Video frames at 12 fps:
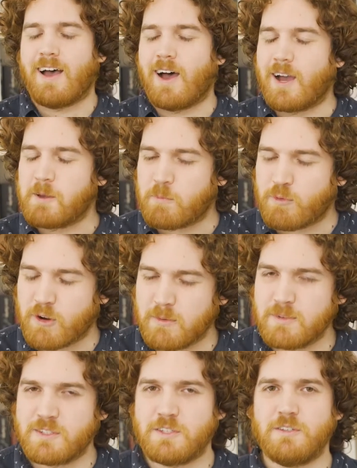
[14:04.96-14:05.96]
I
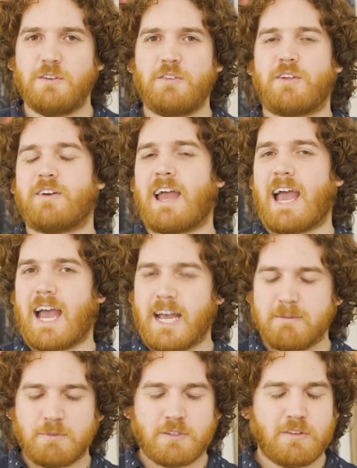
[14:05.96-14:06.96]
promise you they
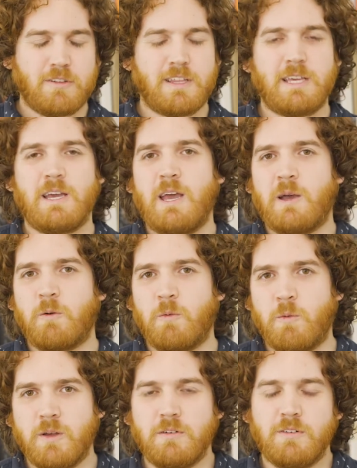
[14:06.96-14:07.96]
absolutely
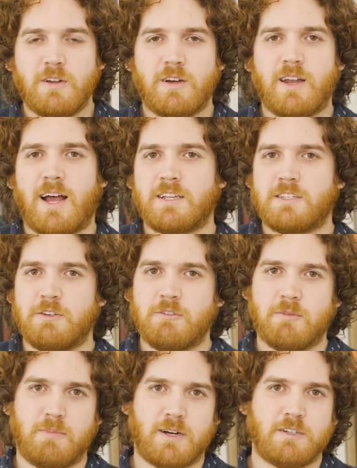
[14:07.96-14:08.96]
will not ask you
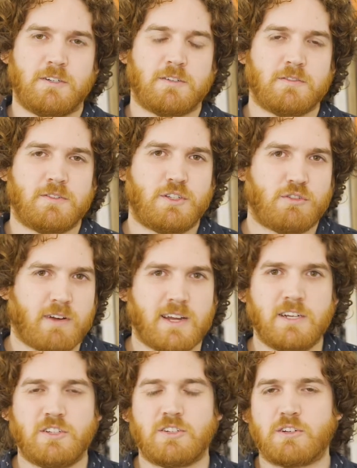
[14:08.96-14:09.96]
a bunch of
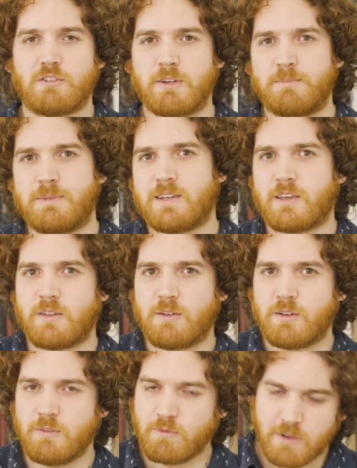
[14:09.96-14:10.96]
strange and cryptic
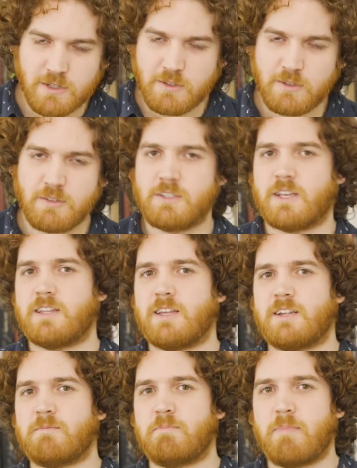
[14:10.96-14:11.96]
riddles and
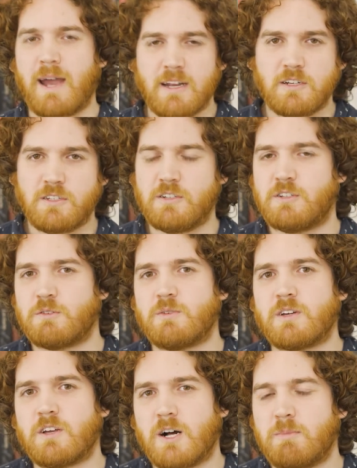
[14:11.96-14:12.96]
then banish you to a
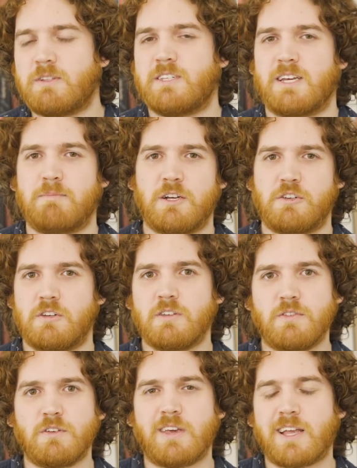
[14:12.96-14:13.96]
goblin dimension
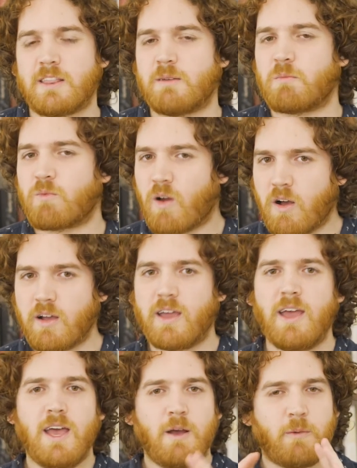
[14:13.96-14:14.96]
if you get them wrong.
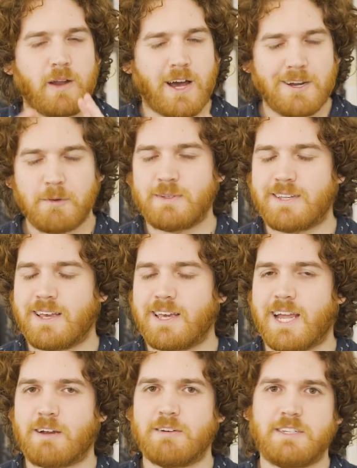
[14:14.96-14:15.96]
100%
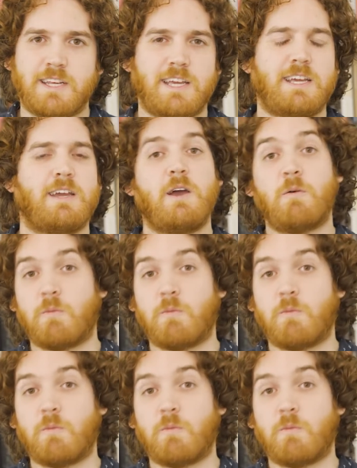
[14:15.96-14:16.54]
guarantee.